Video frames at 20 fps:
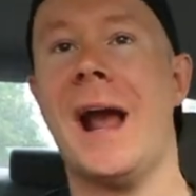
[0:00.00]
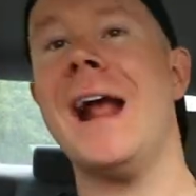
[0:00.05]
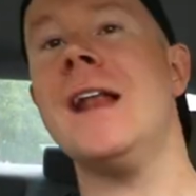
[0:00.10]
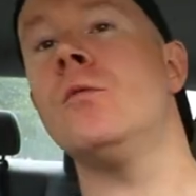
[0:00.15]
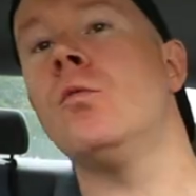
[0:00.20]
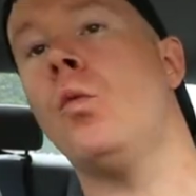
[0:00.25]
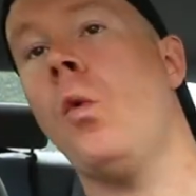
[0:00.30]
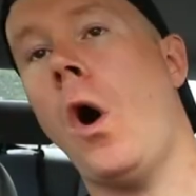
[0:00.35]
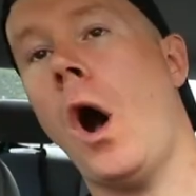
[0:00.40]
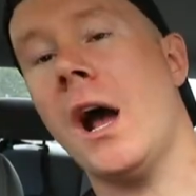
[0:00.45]

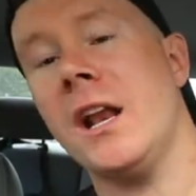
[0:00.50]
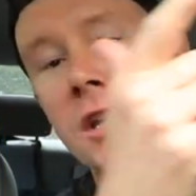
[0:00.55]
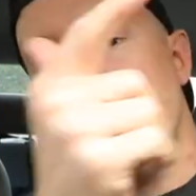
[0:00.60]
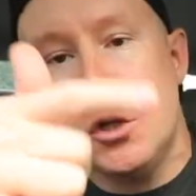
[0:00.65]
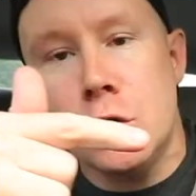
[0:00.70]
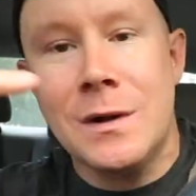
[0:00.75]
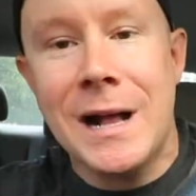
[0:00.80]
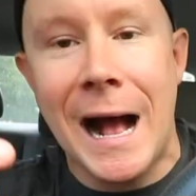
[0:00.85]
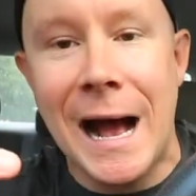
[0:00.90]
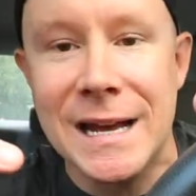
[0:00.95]
and what
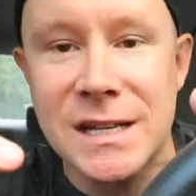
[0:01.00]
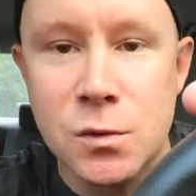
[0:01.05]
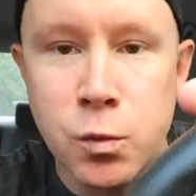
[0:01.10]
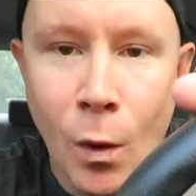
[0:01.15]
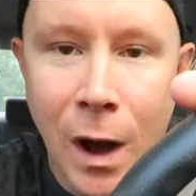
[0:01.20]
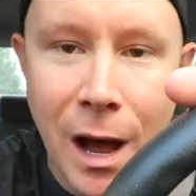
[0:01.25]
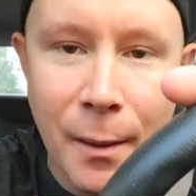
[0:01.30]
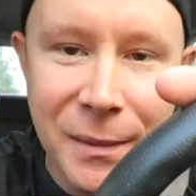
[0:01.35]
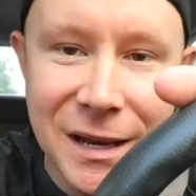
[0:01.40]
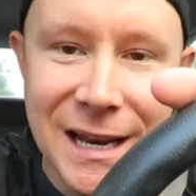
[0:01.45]
you guys
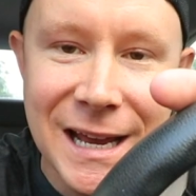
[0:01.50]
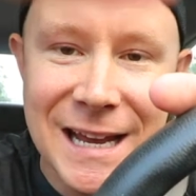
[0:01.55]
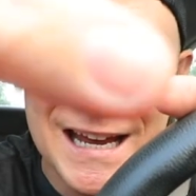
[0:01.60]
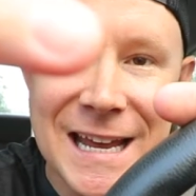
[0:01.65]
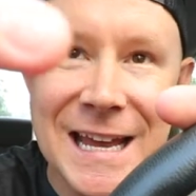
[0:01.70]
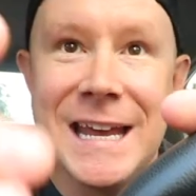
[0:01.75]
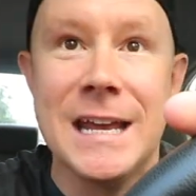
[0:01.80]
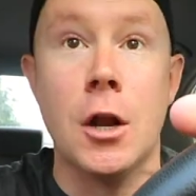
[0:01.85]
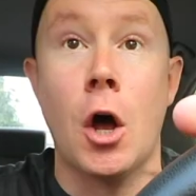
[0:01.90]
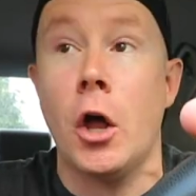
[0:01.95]
want me to
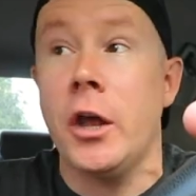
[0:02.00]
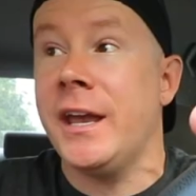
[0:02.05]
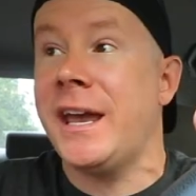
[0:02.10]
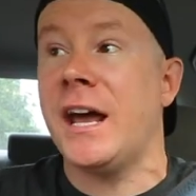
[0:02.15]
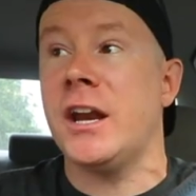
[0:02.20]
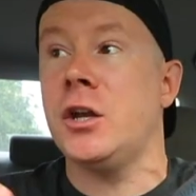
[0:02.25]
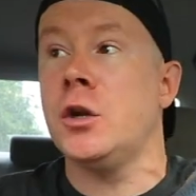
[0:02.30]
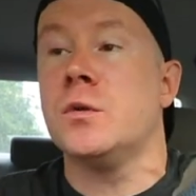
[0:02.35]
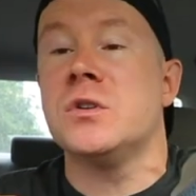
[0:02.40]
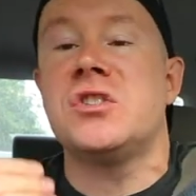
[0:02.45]
eat. All you
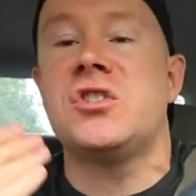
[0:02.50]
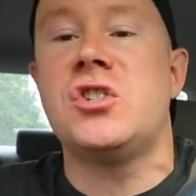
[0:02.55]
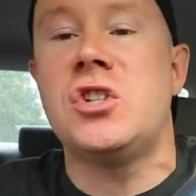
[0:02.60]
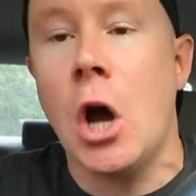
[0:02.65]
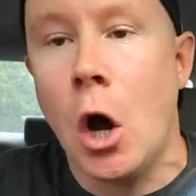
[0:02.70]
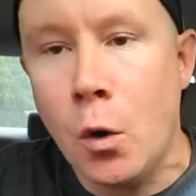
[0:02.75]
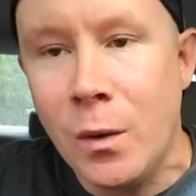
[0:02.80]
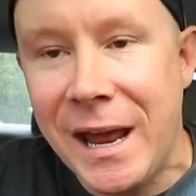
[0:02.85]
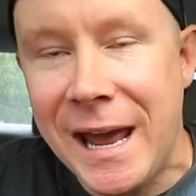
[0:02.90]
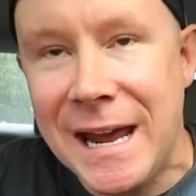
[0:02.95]
gotta do is
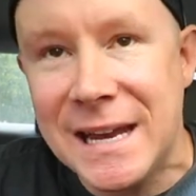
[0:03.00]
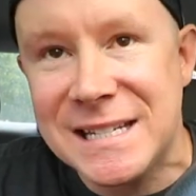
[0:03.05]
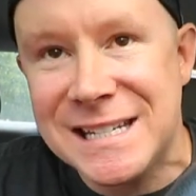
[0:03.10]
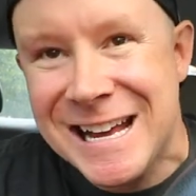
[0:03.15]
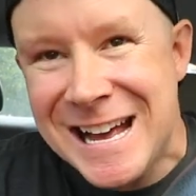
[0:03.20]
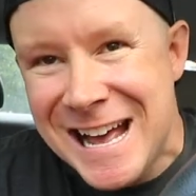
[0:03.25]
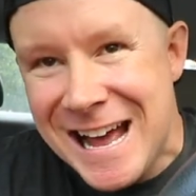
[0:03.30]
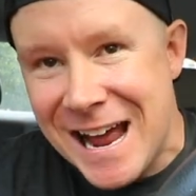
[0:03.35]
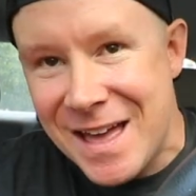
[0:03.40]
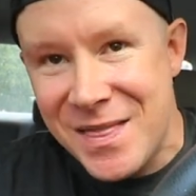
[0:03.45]
donate,
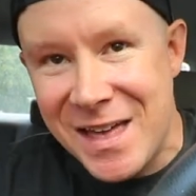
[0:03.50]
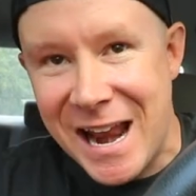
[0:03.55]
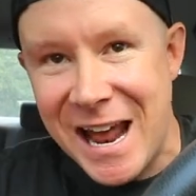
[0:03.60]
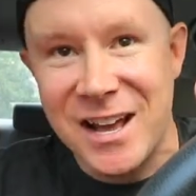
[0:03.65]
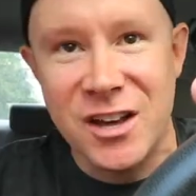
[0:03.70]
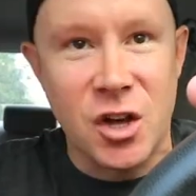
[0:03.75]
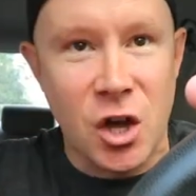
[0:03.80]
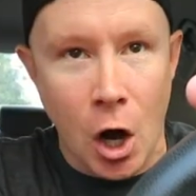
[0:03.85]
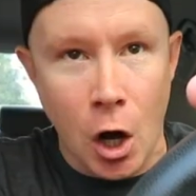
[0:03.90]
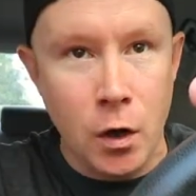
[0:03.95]
and then I
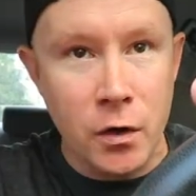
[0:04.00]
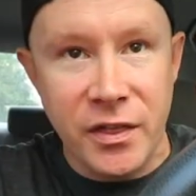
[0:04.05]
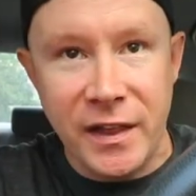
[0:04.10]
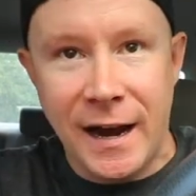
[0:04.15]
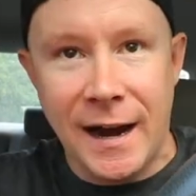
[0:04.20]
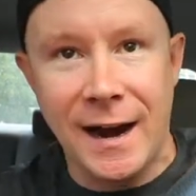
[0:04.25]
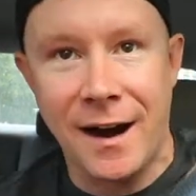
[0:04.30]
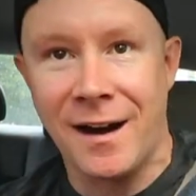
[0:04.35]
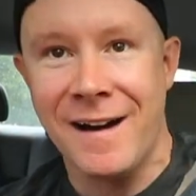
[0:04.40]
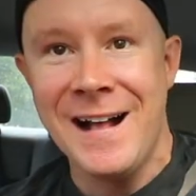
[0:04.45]
go
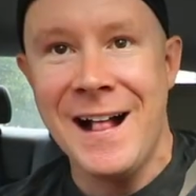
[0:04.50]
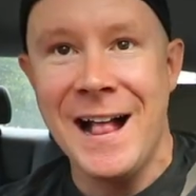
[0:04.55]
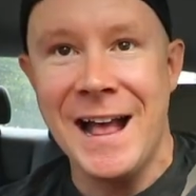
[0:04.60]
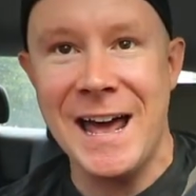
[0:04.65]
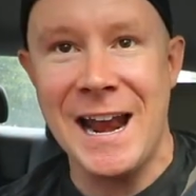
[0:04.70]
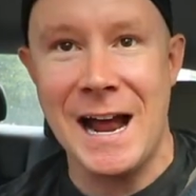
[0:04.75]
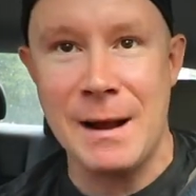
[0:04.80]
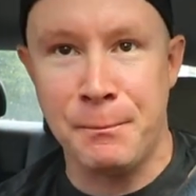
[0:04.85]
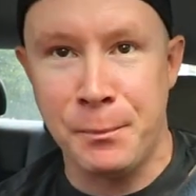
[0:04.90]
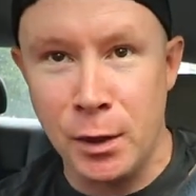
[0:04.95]
there
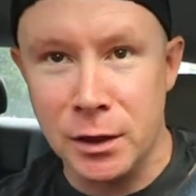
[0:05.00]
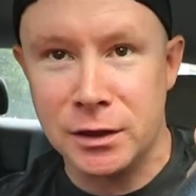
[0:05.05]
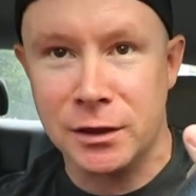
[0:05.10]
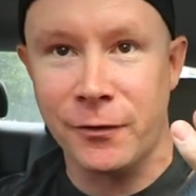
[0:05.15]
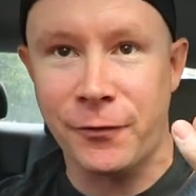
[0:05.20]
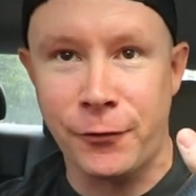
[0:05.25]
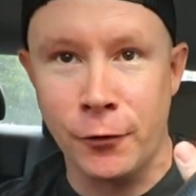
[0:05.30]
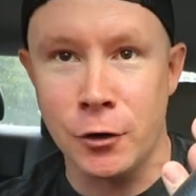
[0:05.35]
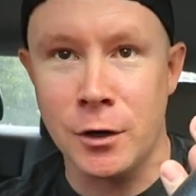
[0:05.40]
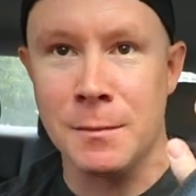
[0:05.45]
and I put the
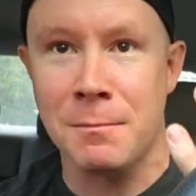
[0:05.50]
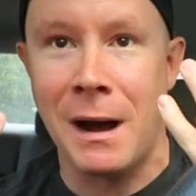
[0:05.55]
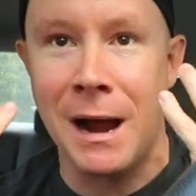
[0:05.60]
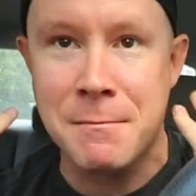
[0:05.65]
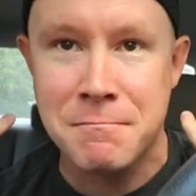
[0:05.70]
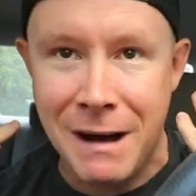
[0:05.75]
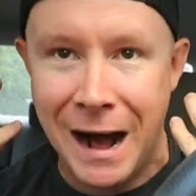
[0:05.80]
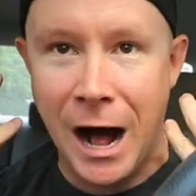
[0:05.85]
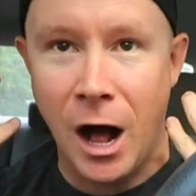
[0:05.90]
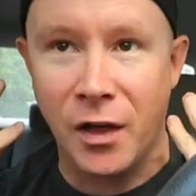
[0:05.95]
food in my
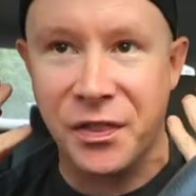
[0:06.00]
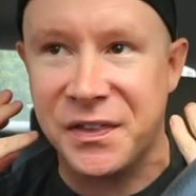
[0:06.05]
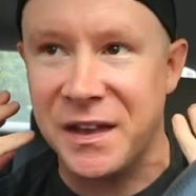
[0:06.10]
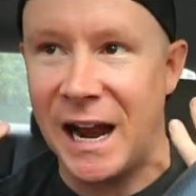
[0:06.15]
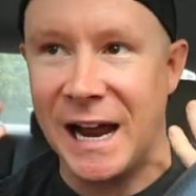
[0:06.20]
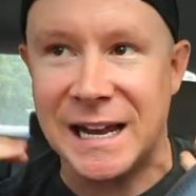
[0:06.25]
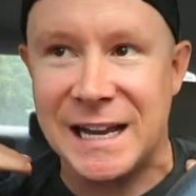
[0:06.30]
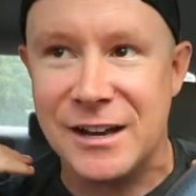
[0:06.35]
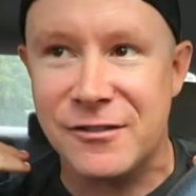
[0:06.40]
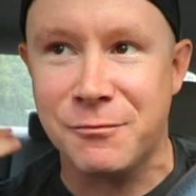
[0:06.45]
mouth and
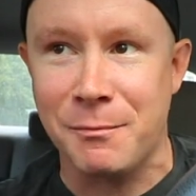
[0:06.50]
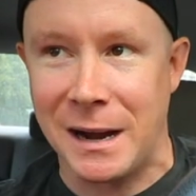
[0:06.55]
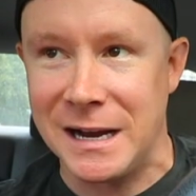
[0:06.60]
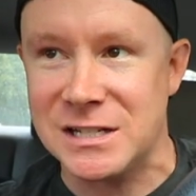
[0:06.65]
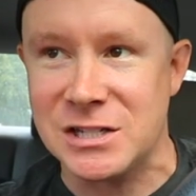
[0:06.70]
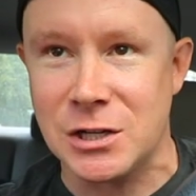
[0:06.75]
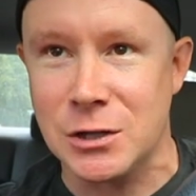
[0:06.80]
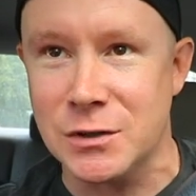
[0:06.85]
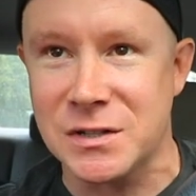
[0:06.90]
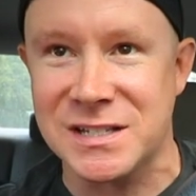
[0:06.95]
I give my
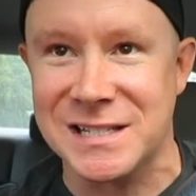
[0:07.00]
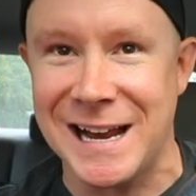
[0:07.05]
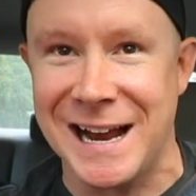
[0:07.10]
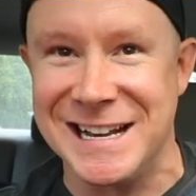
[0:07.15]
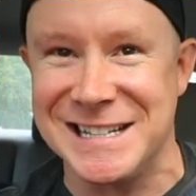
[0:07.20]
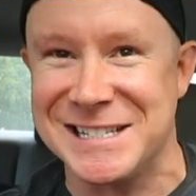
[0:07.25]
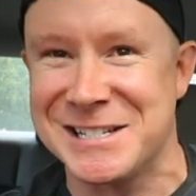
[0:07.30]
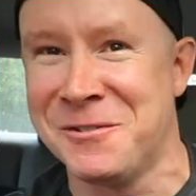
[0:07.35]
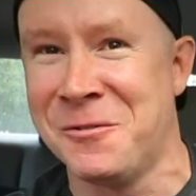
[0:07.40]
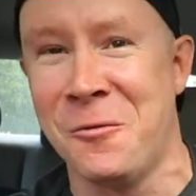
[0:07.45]
2 cents.